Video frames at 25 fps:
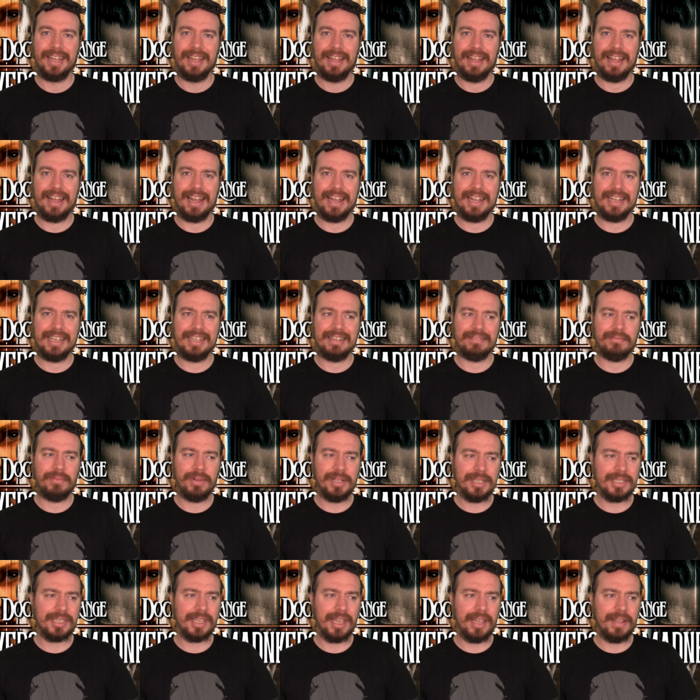I
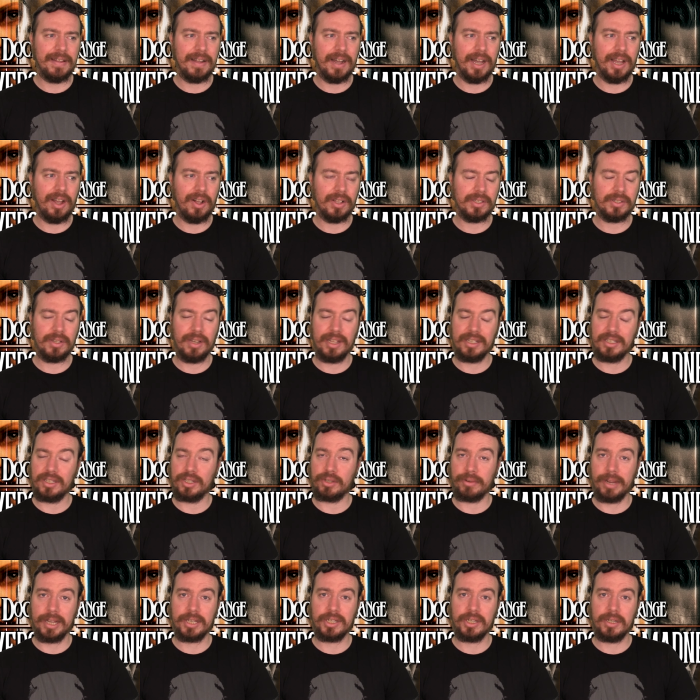will say I also like the
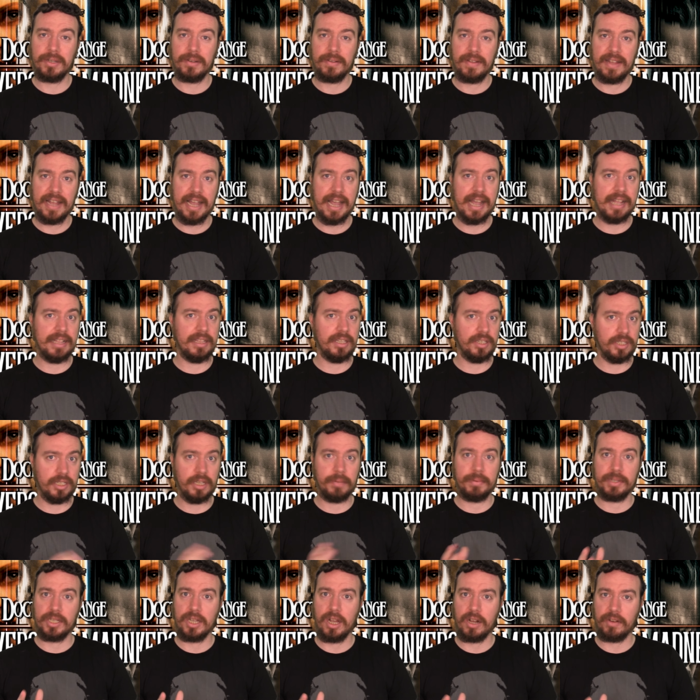direction and the
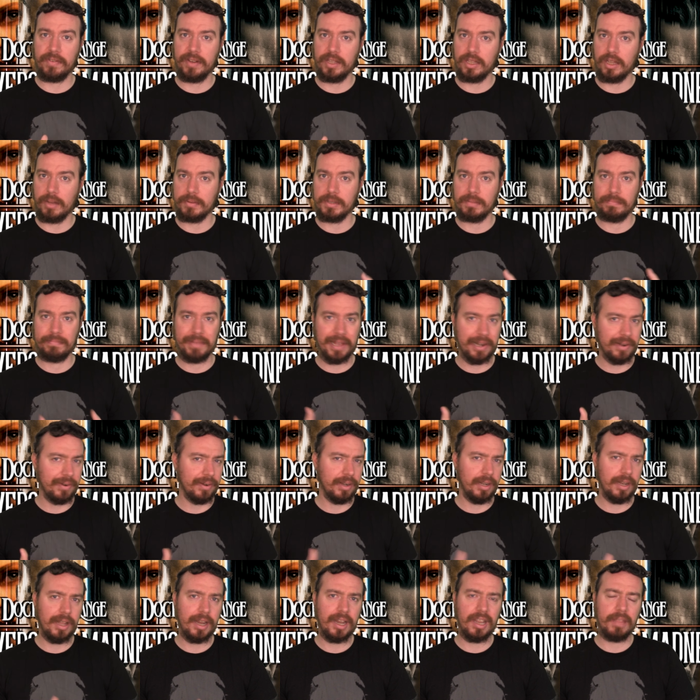cinematography. That was better
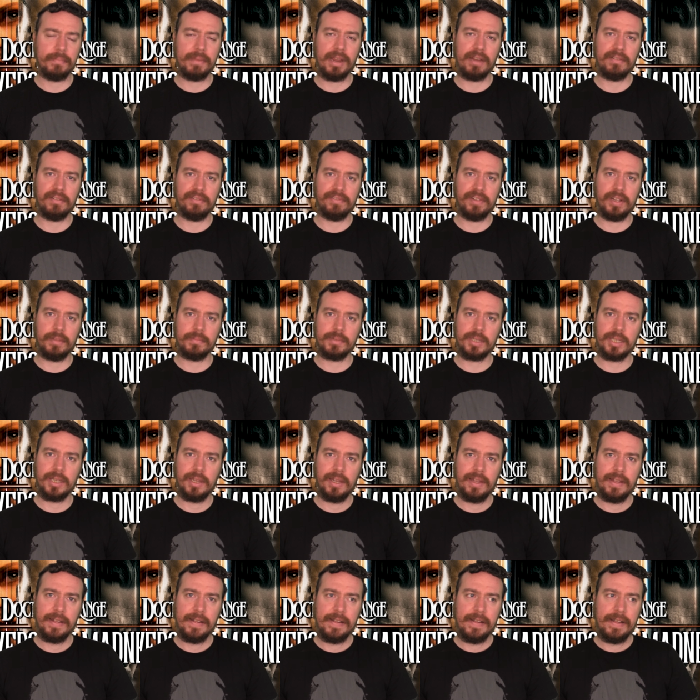than a lot of the Marvel films.
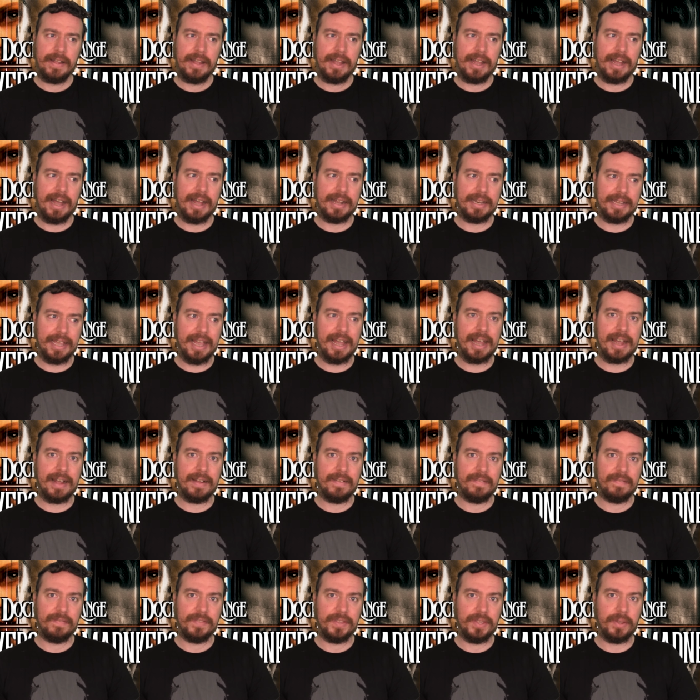And yeah,
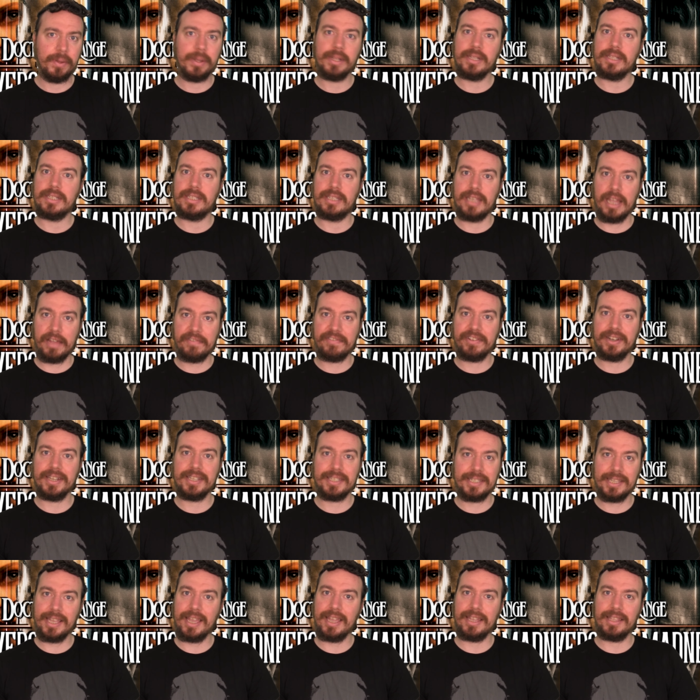you can definitely
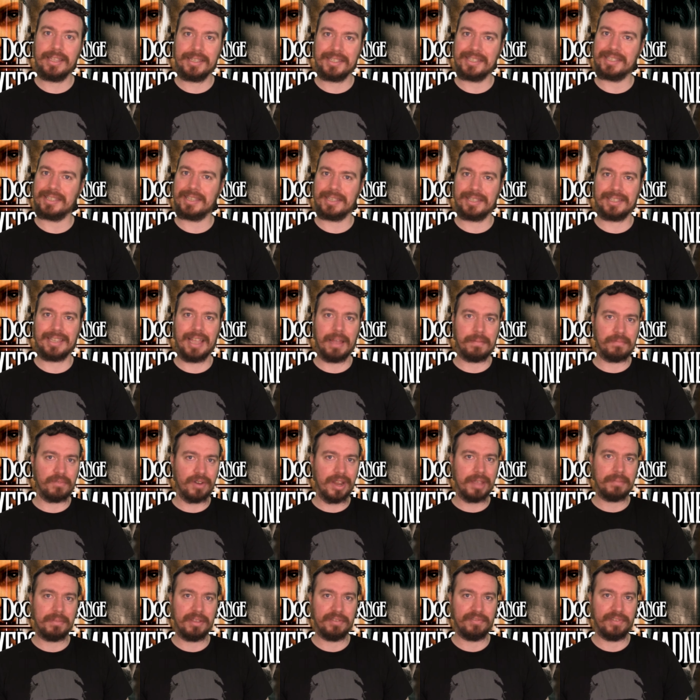say this is a Sam
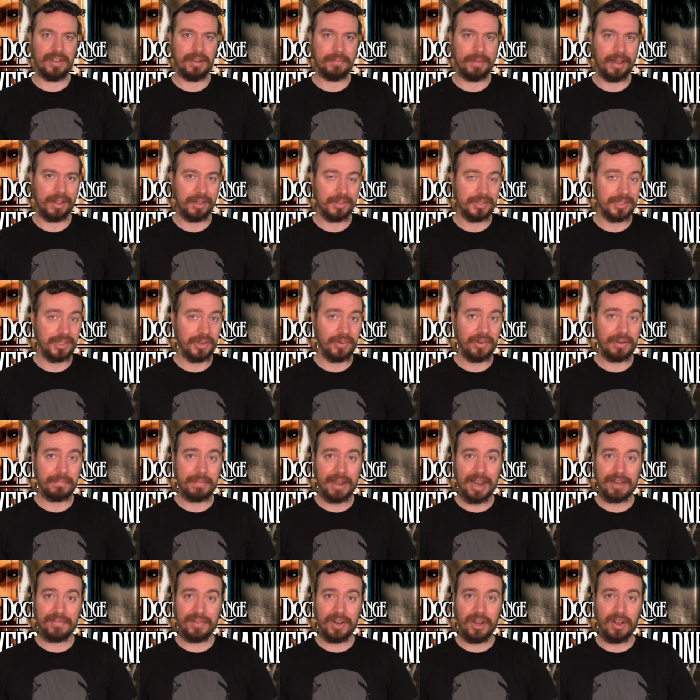Raimi film. And considering
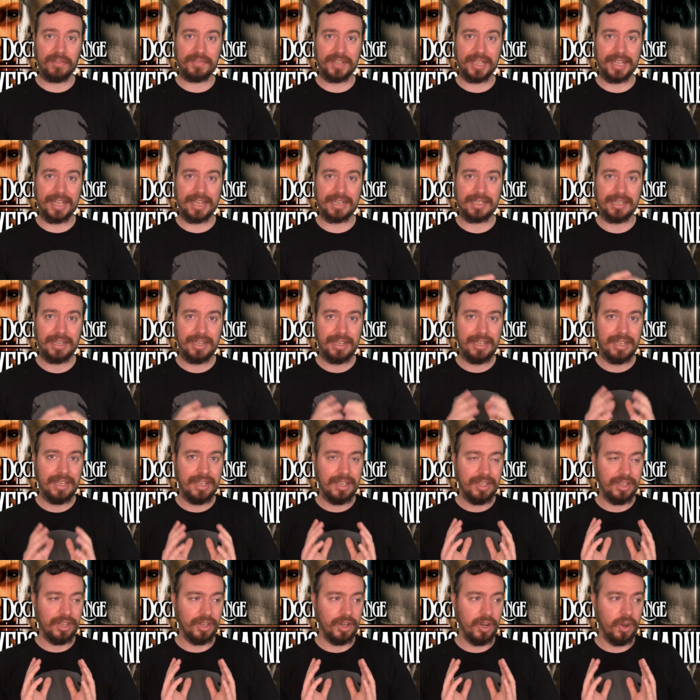Marvel often get,
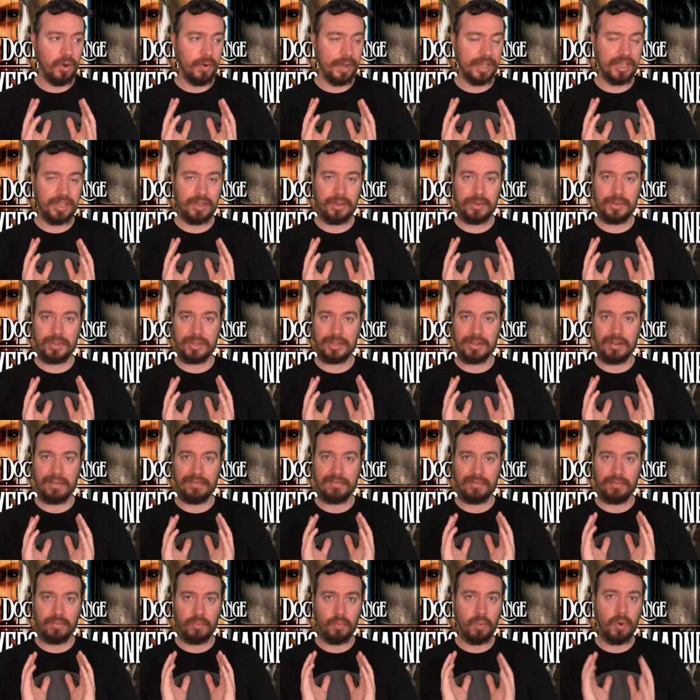you know, accused
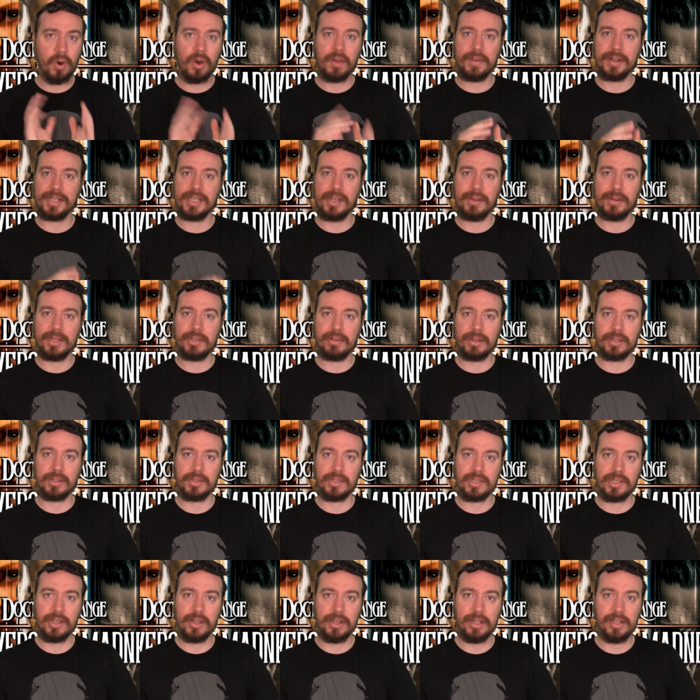of watering down a
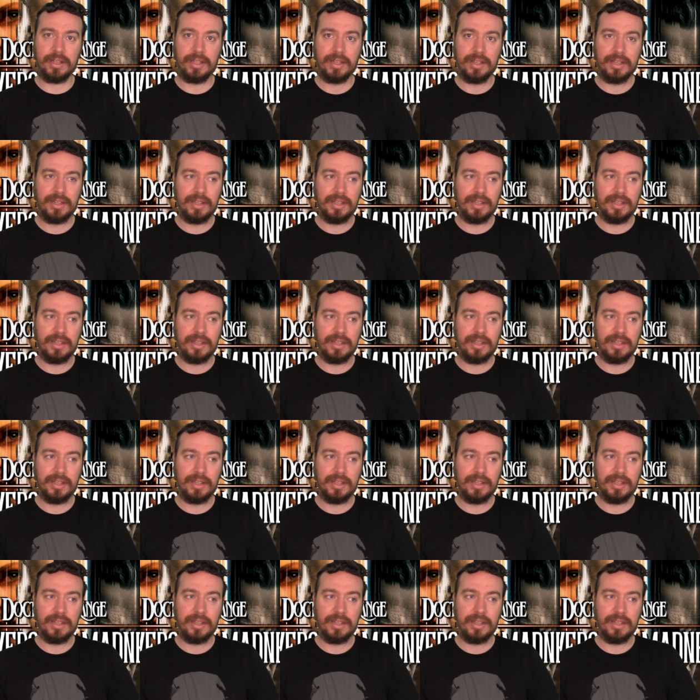director's style,